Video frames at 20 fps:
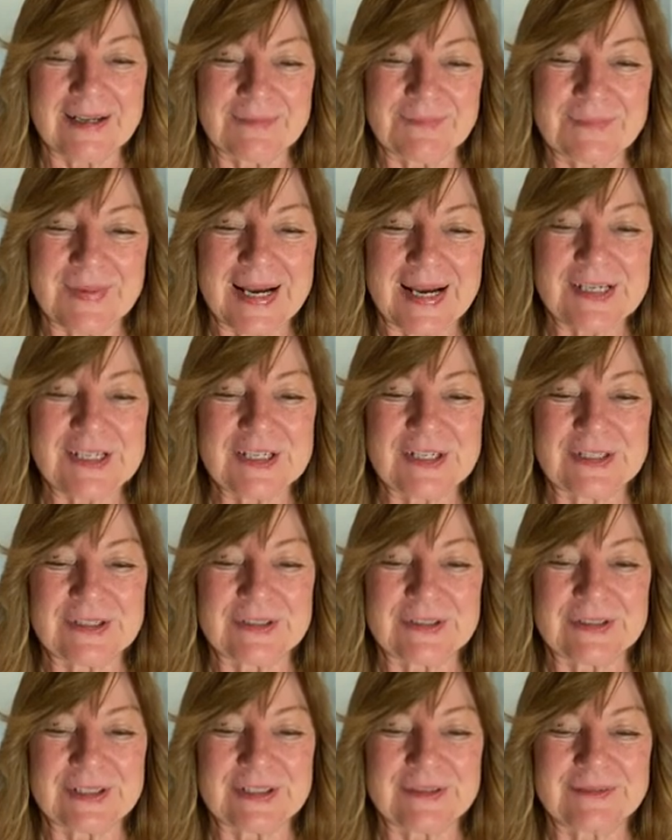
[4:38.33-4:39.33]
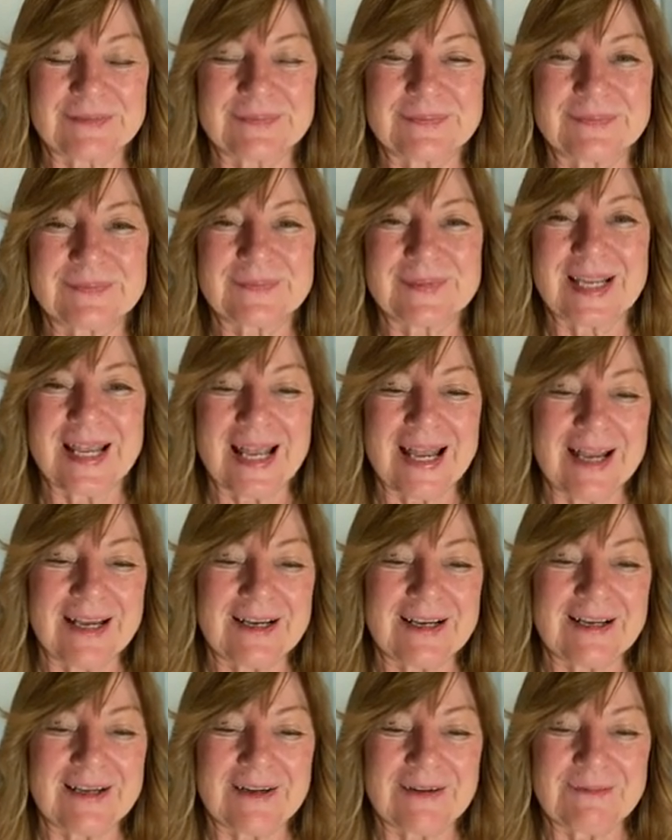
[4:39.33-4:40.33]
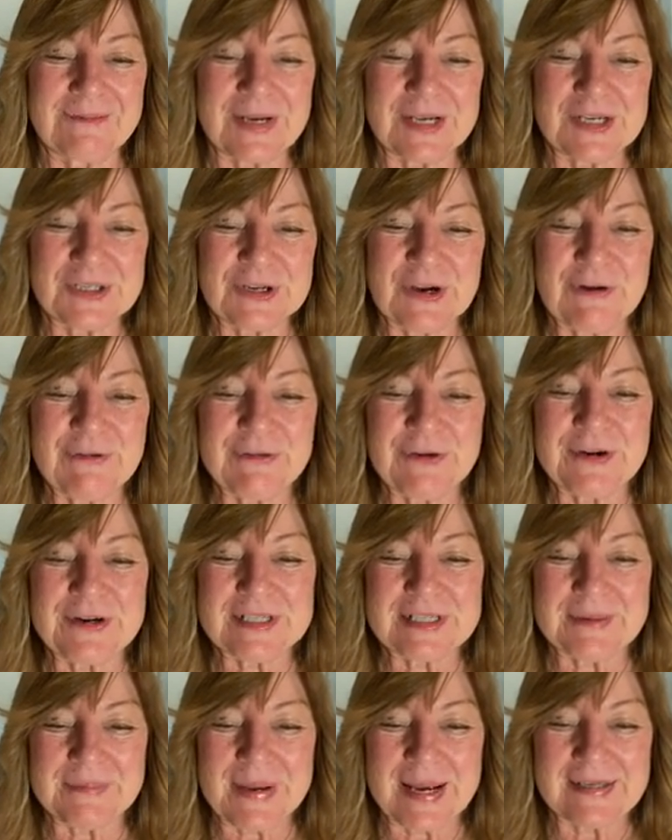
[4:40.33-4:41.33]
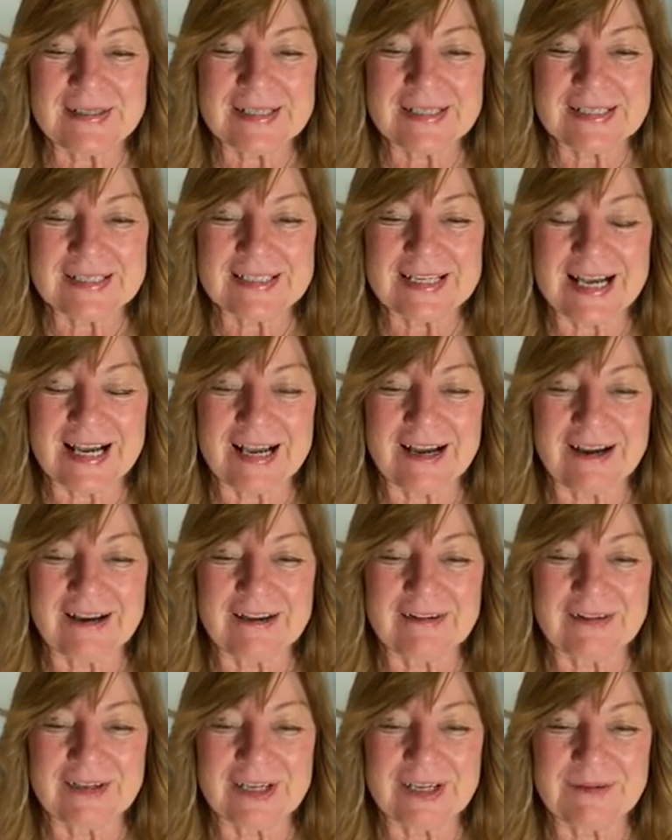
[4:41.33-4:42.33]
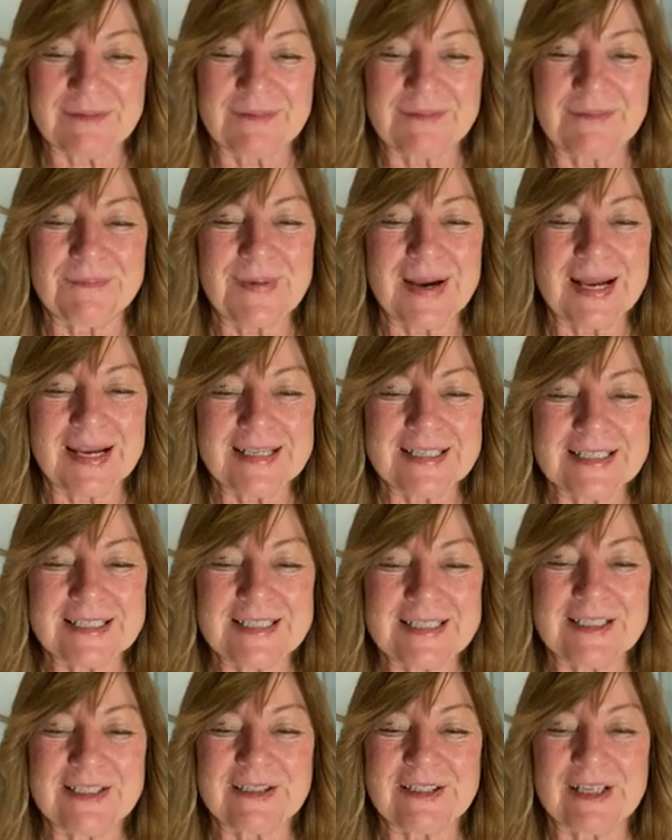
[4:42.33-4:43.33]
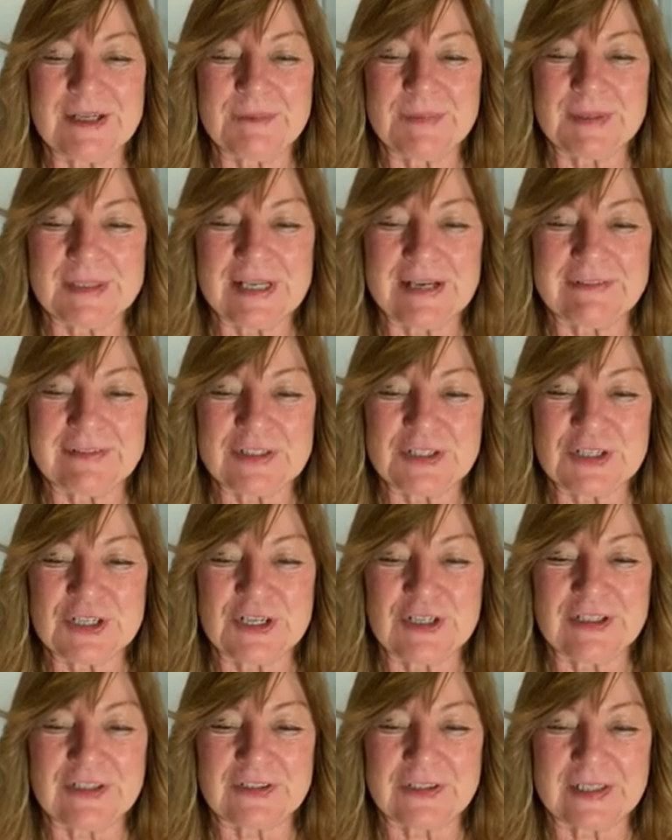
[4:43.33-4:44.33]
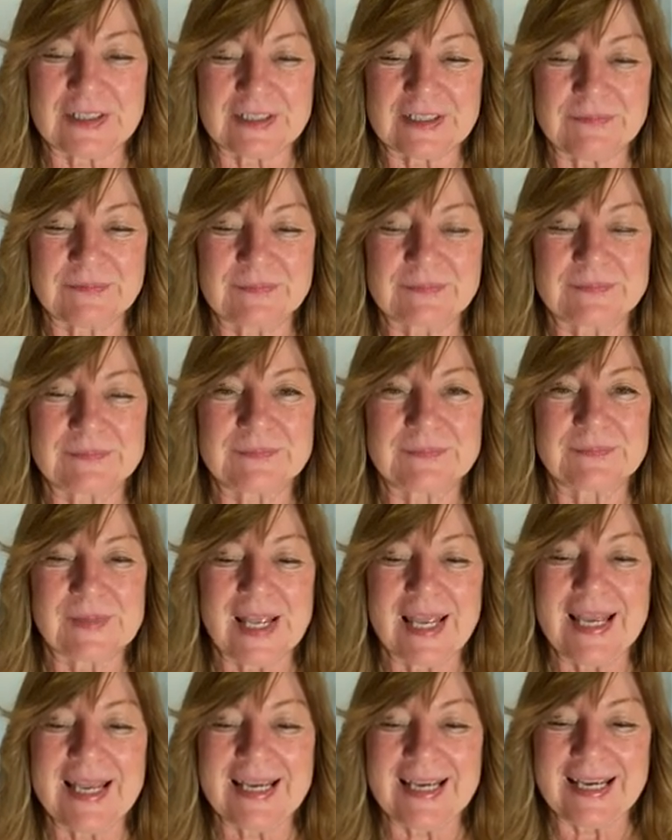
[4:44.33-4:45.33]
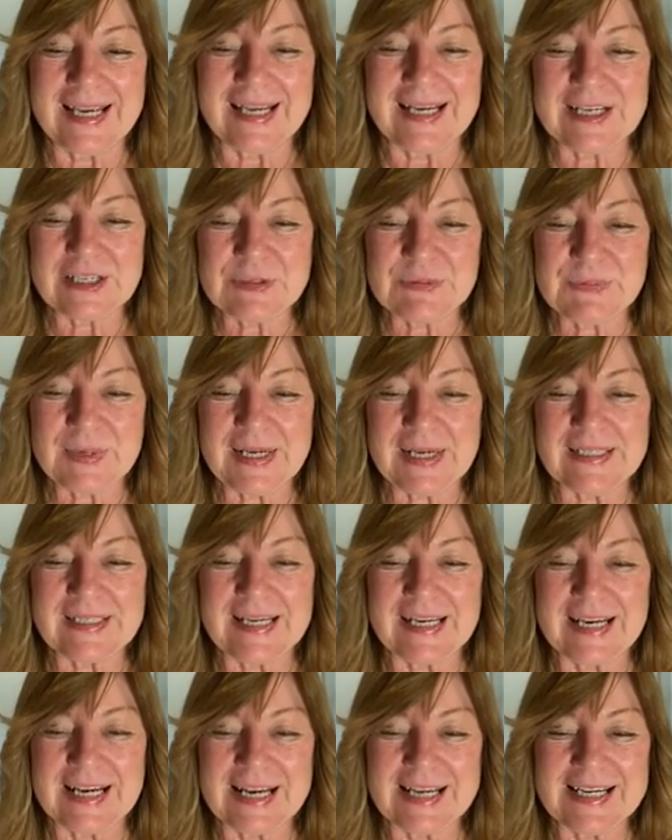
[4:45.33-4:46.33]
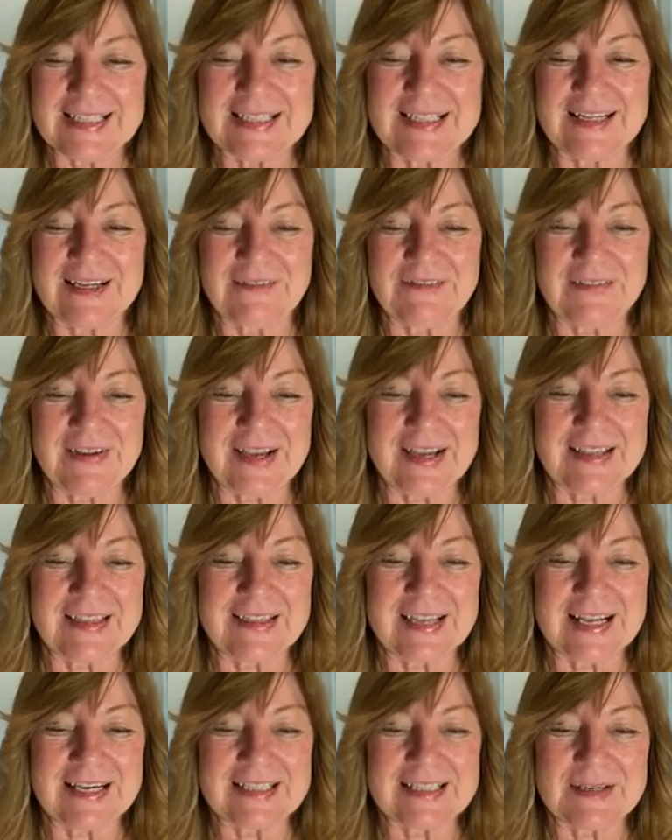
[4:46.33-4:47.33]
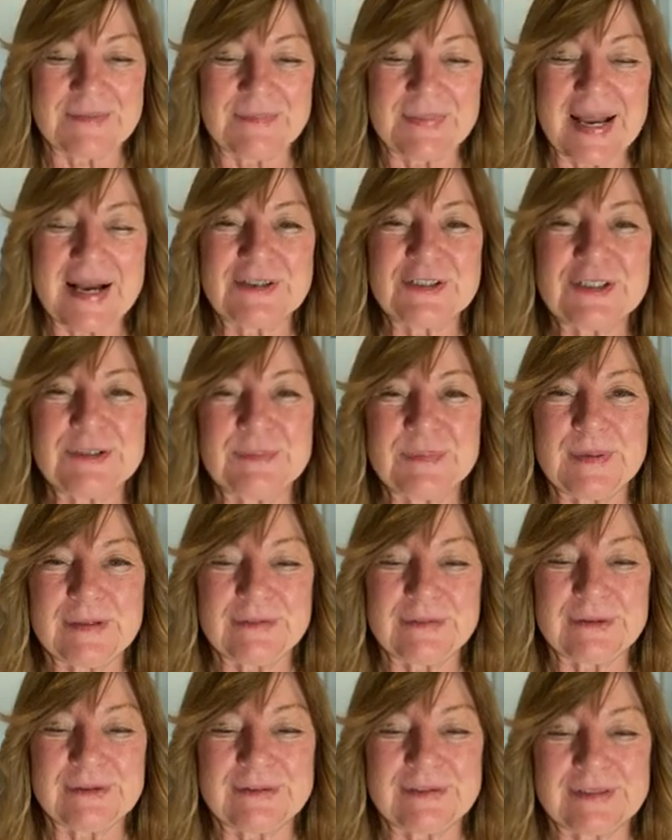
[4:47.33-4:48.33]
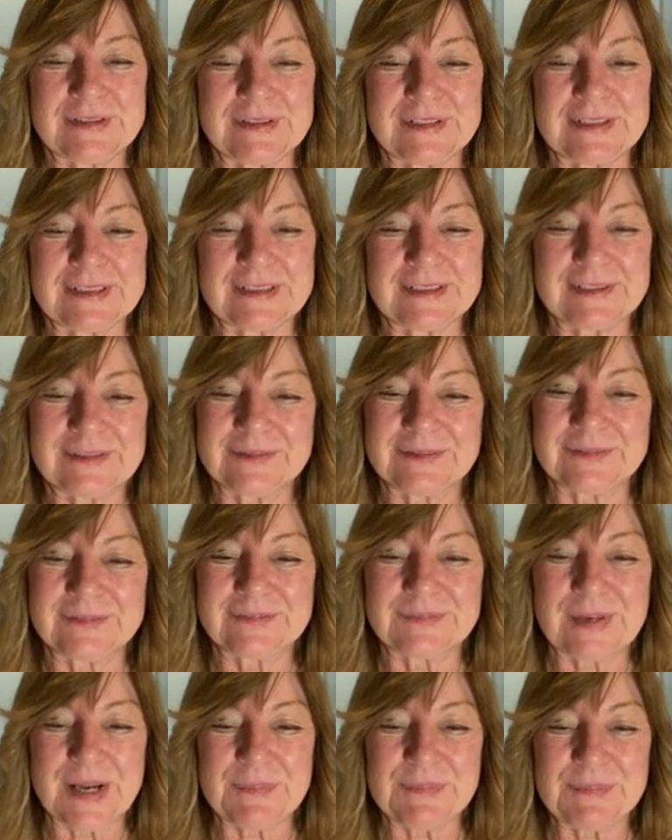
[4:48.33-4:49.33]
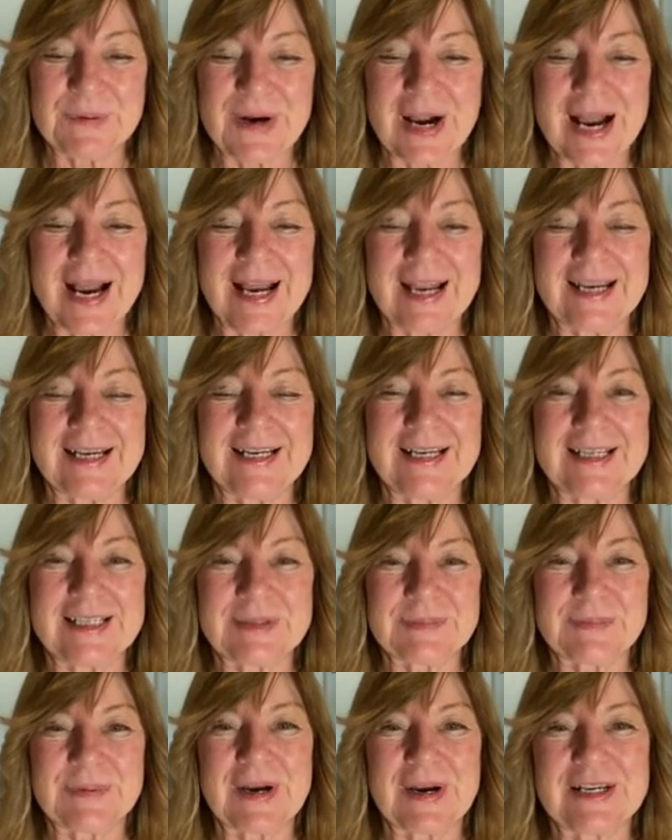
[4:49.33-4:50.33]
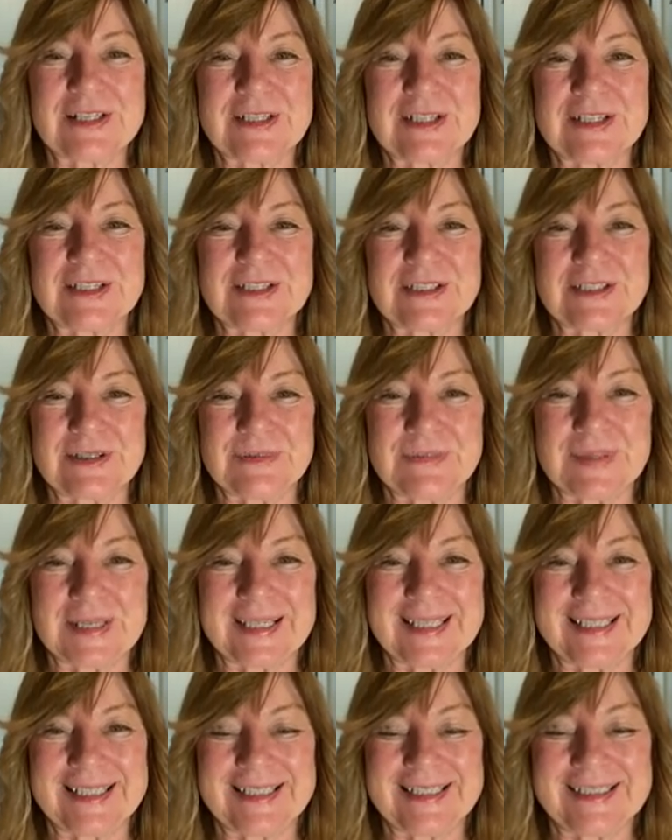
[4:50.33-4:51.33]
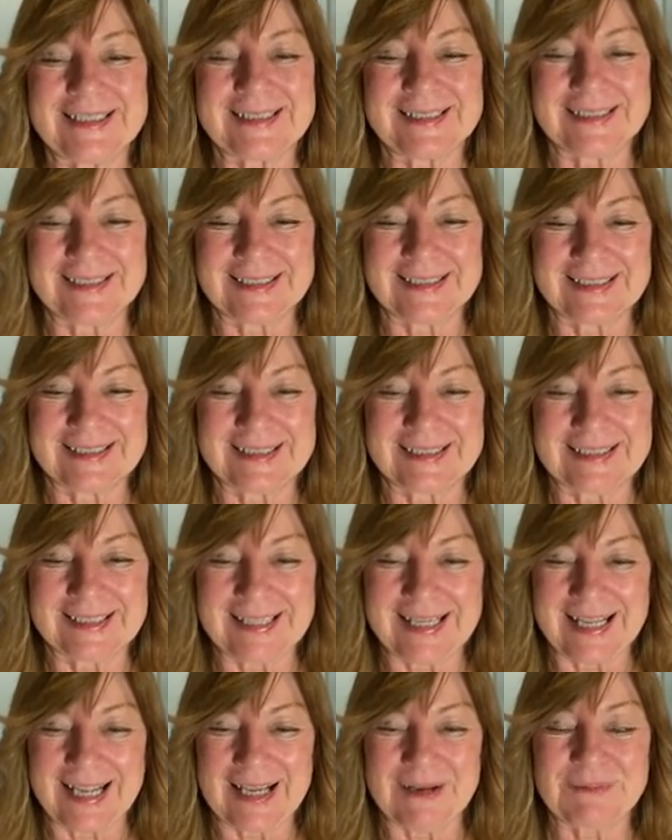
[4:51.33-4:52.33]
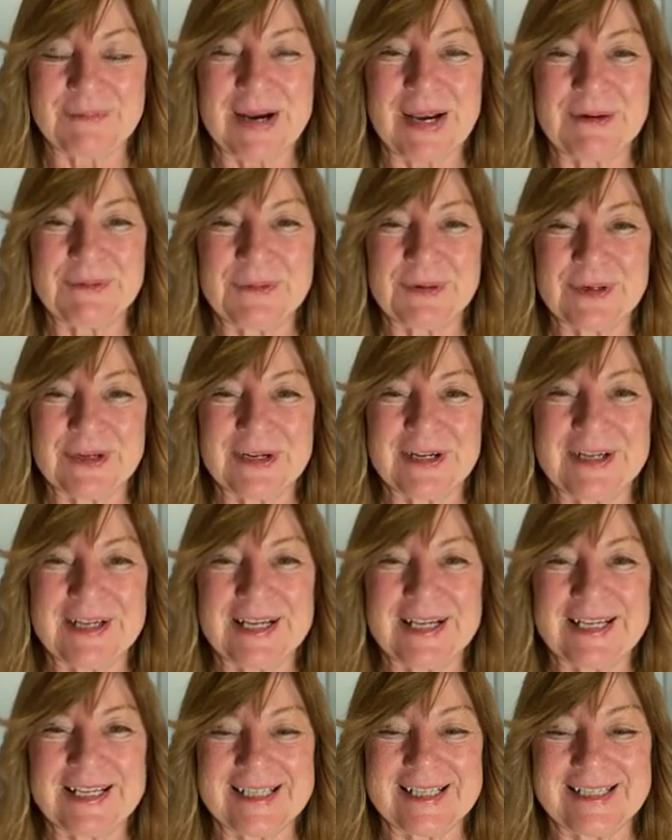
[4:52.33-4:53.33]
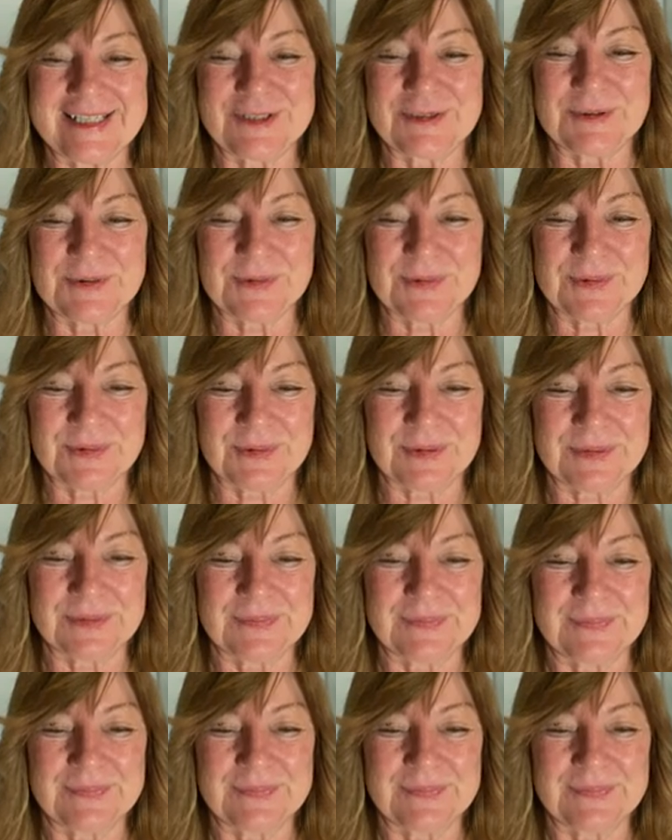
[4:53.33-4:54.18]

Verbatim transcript: My children, my shofar is about to sound. My dearly beloved children, it is written and it is an event that is about to be fulfilled. My bride is precious to me, and my word is true.